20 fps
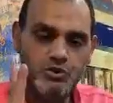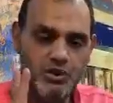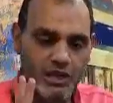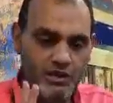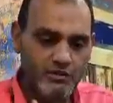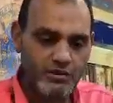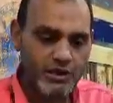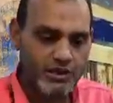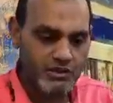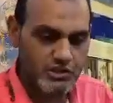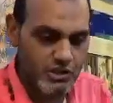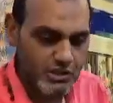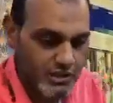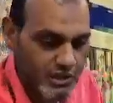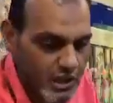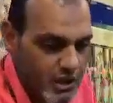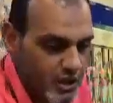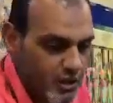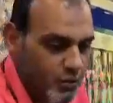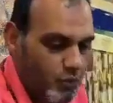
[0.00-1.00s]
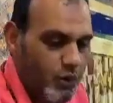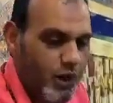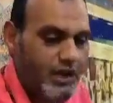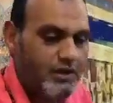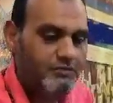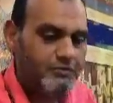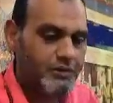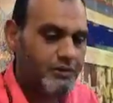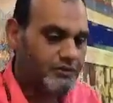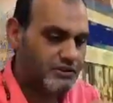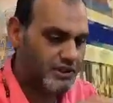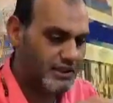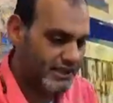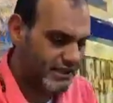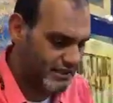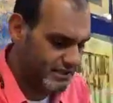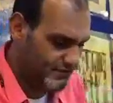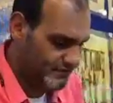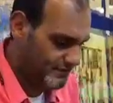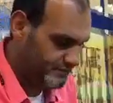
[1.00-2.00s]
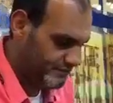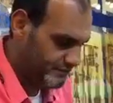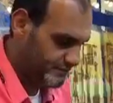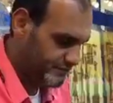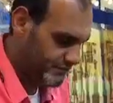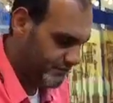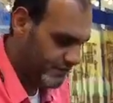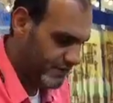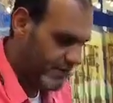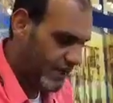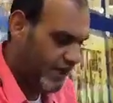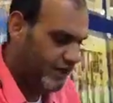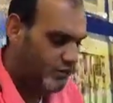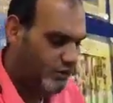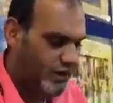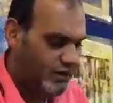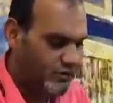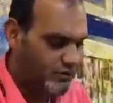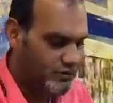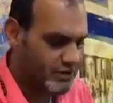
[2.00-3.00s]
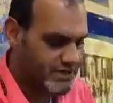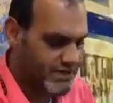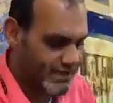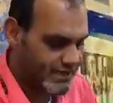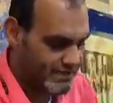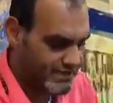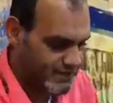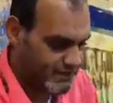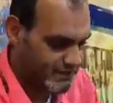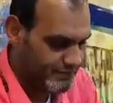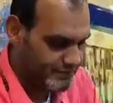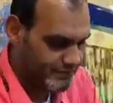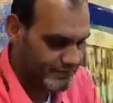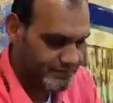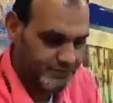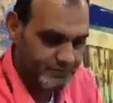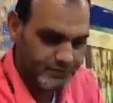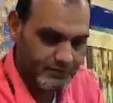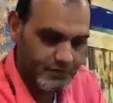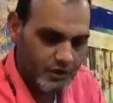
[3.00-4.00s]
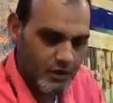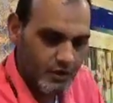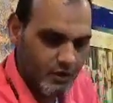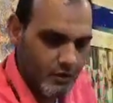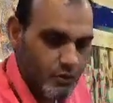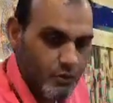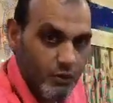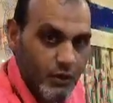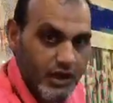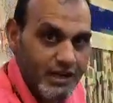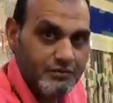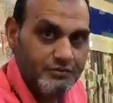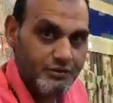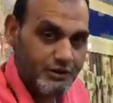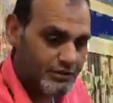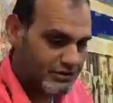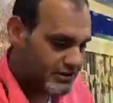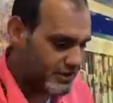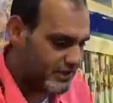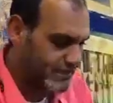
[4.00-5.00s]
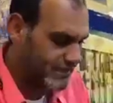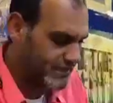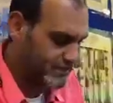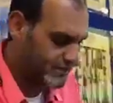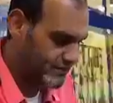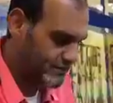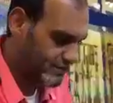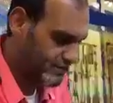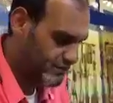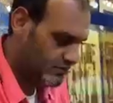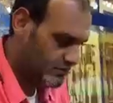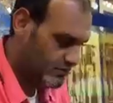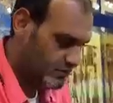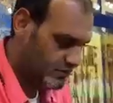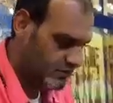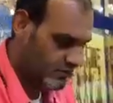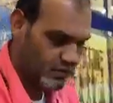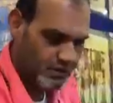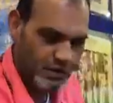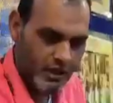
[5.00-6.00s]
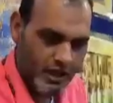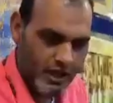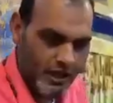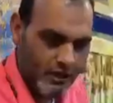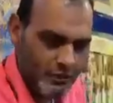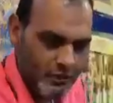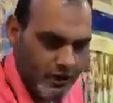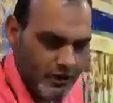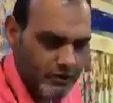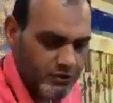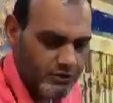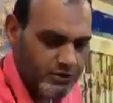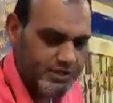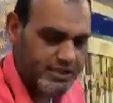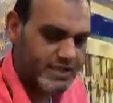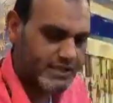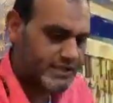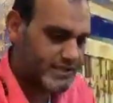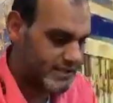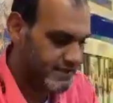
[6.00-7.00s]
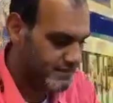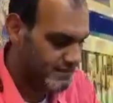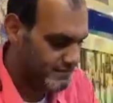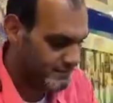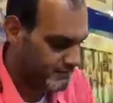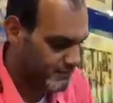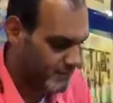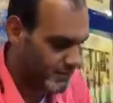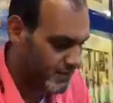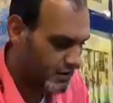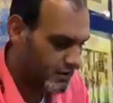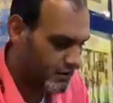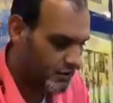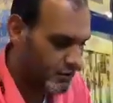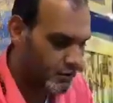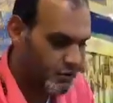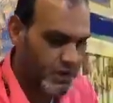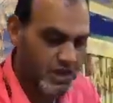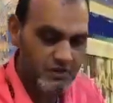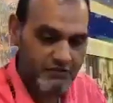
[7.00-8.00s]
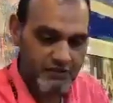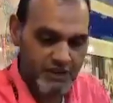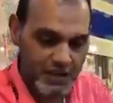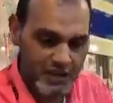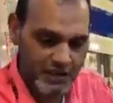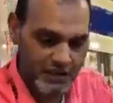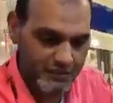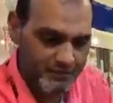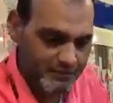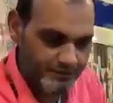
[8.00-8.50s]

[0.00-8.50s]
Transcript: directions, one vertical and one horizontal. One vertical and one horizontal. Weaving.